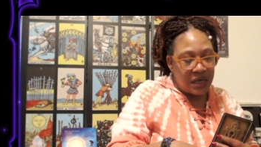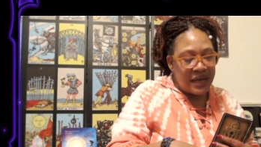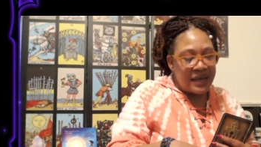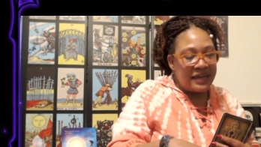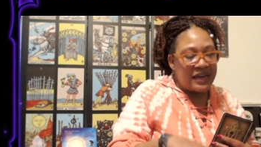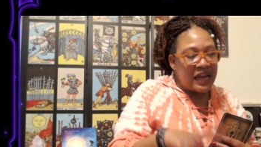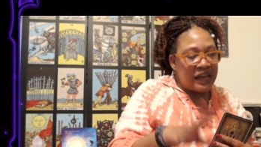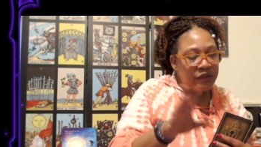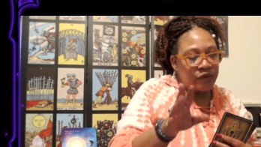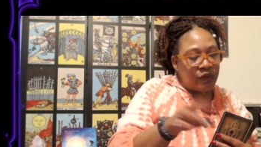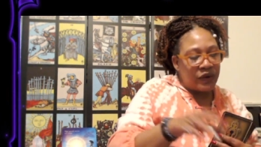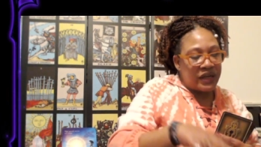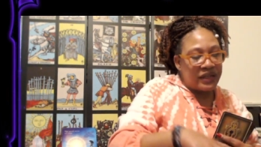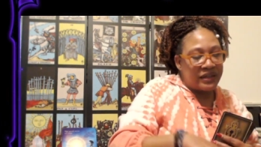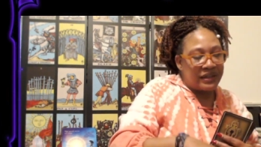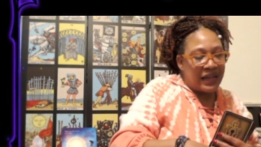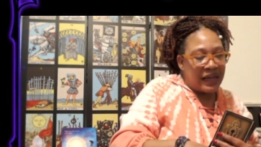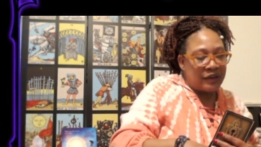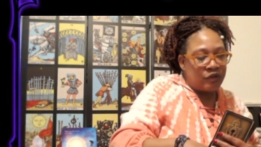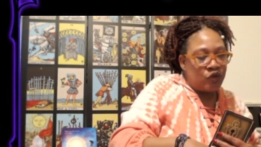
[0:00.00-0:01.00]
That's what it's
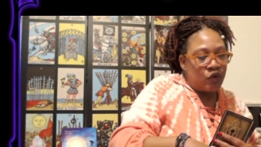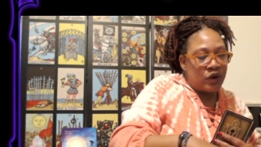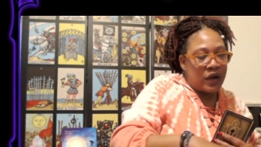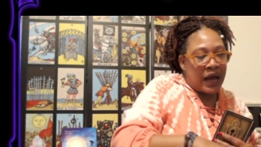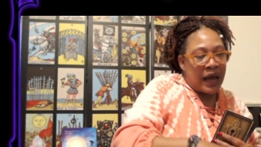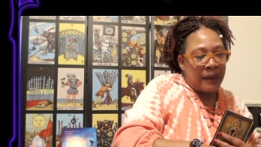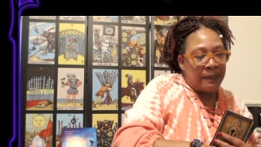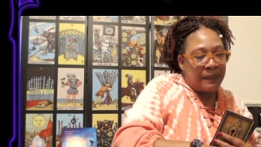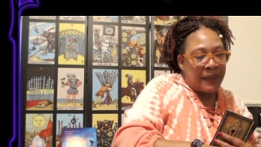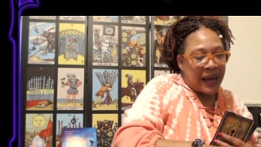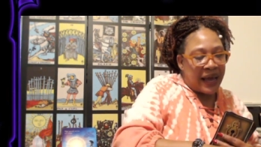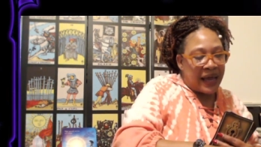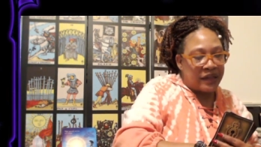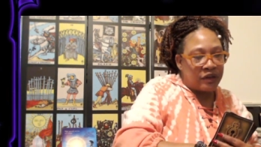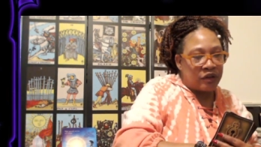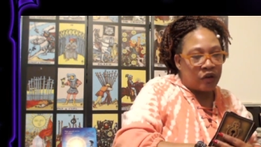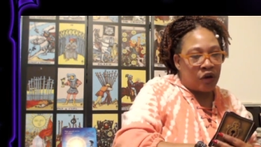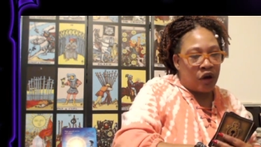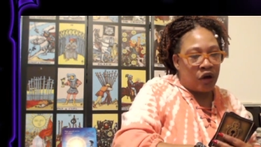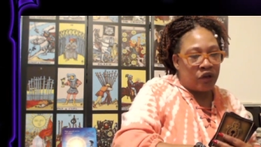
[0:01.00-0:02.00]
like. You might have
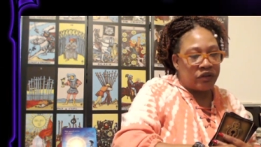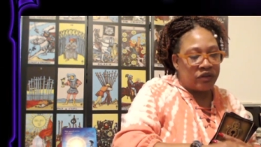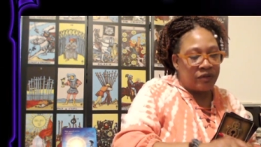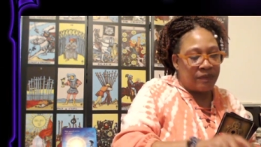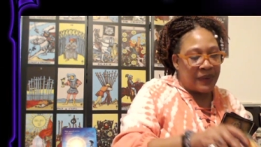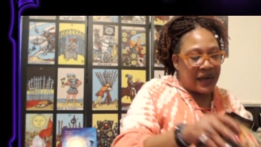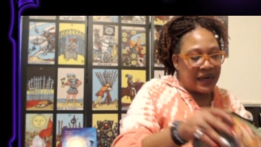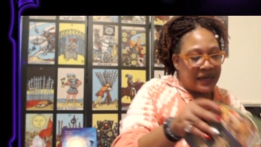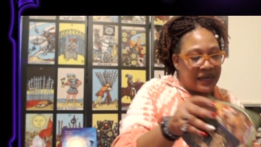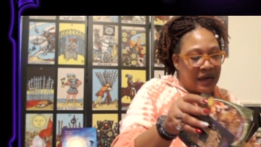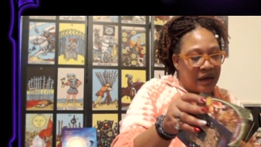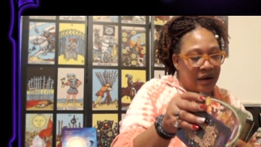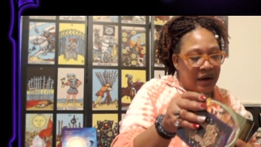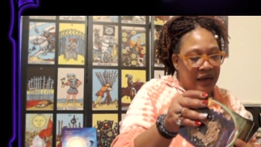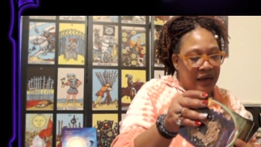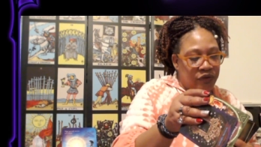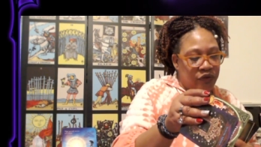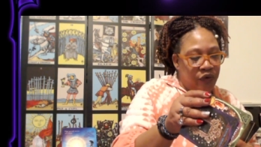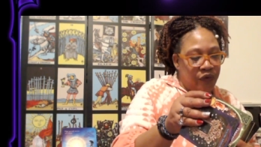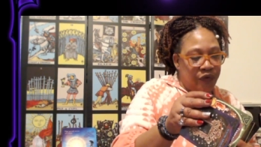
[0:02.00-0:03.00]
to call somebody out,
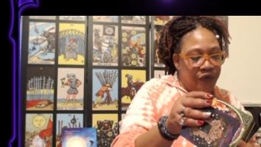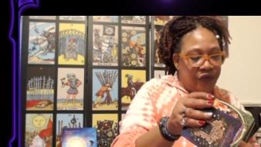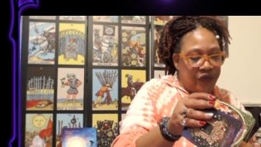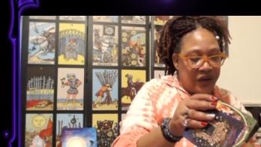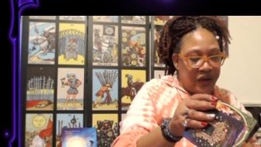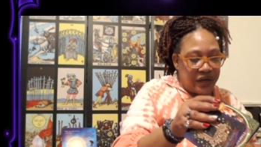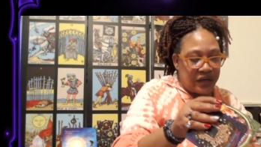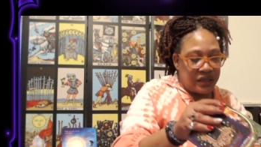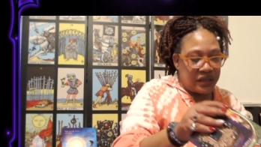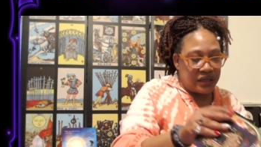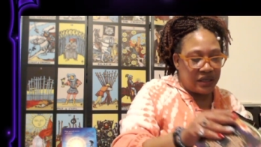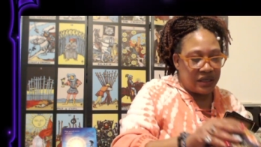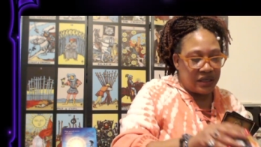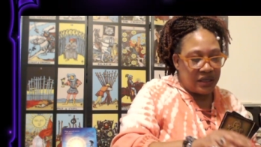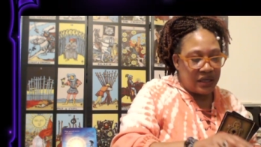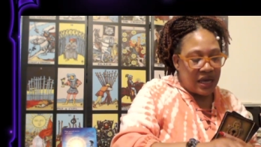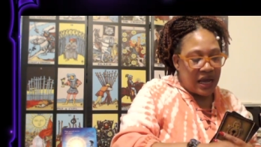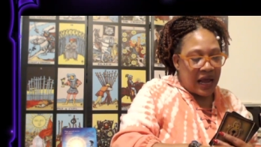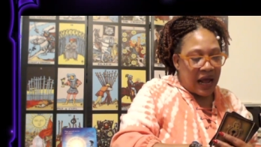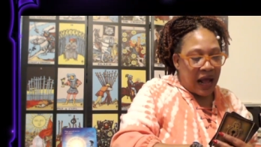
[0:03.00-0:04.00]
like you finicky.
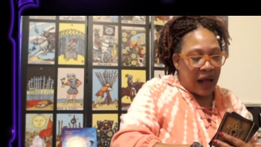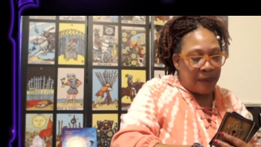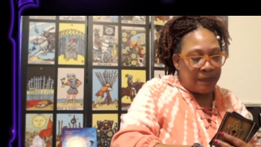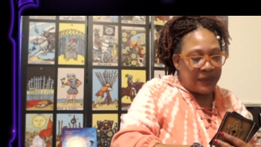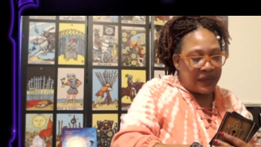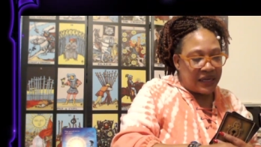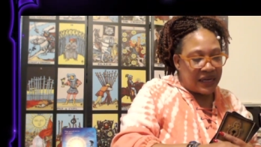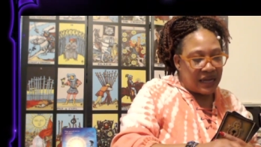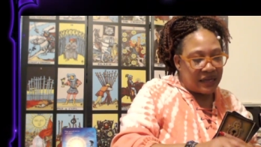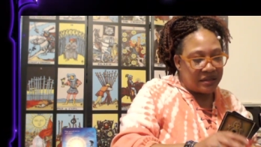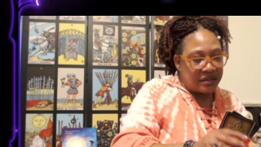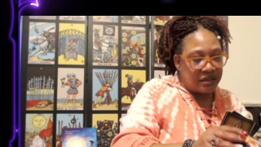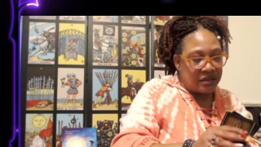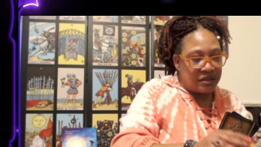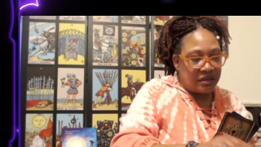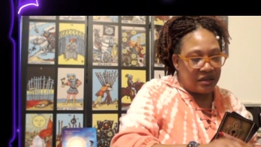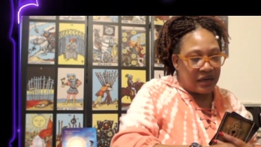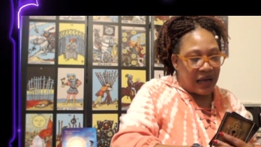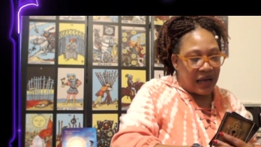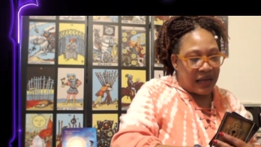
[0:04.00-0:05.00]
I mean, that's a
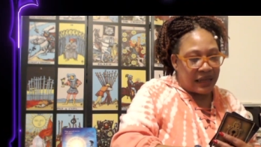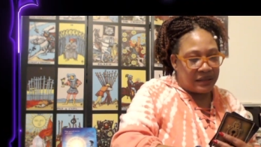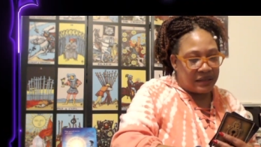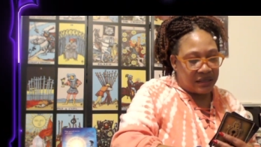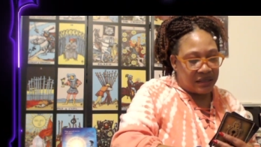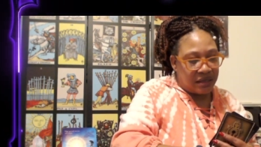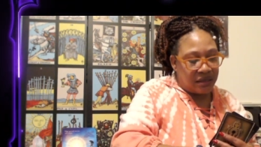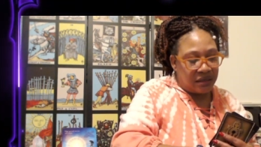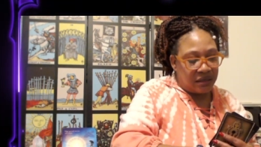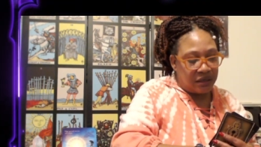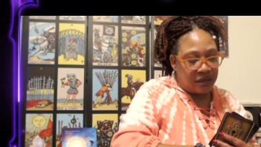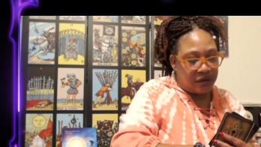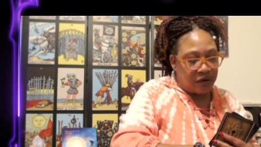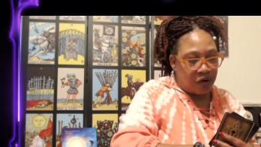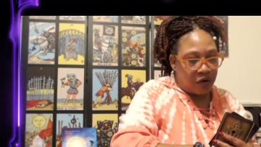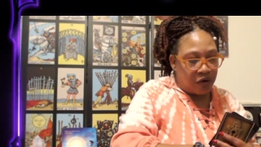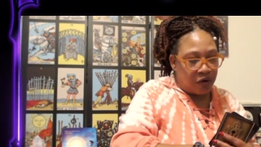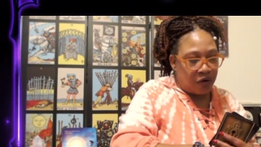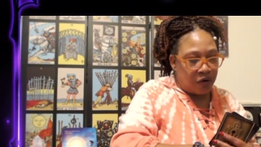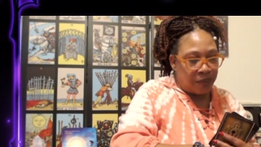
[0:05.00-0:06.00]
good ideal and
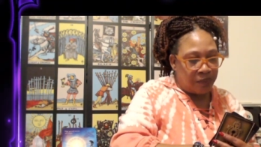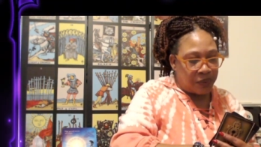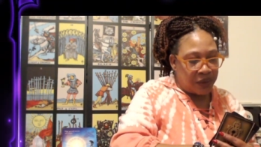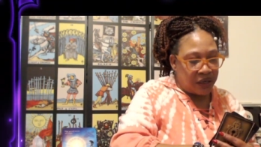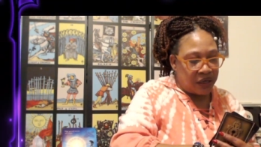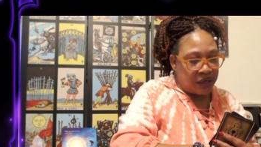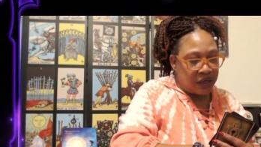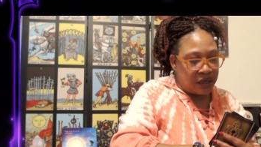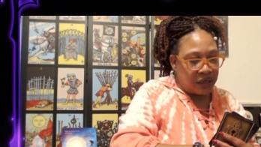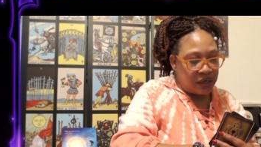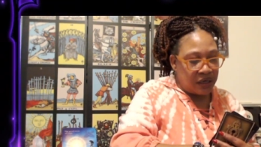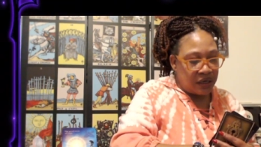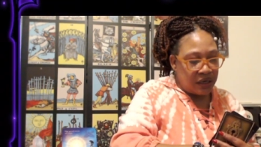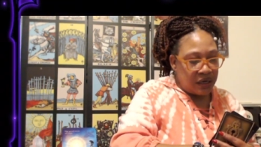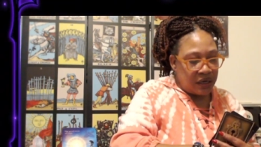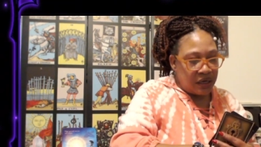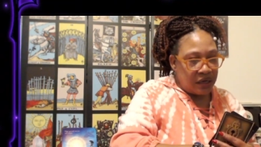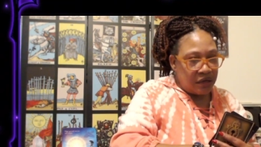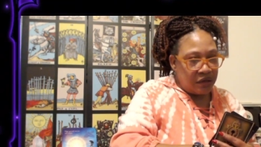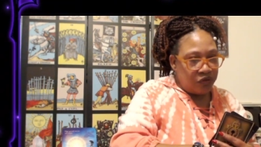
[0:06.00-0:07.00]
all, but
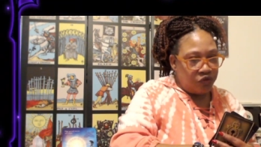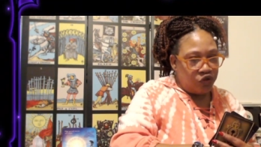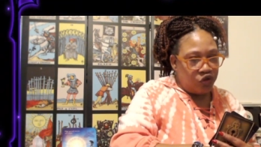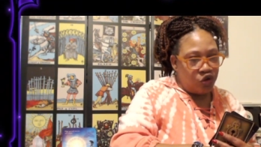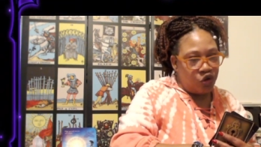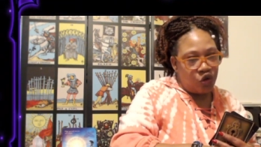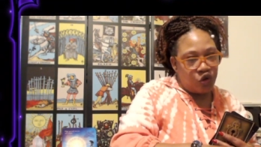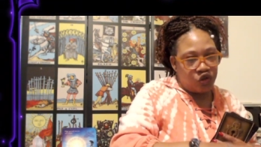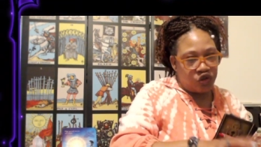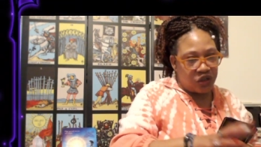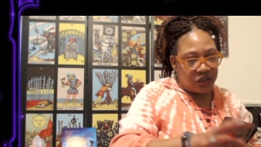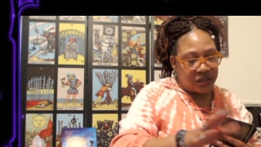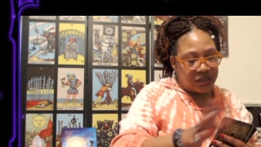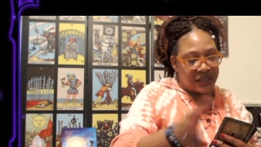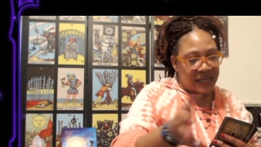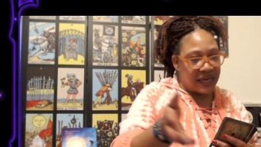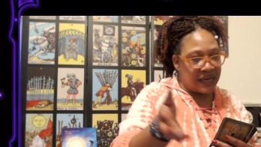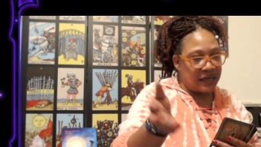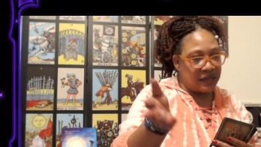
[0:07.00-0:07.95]
you just can't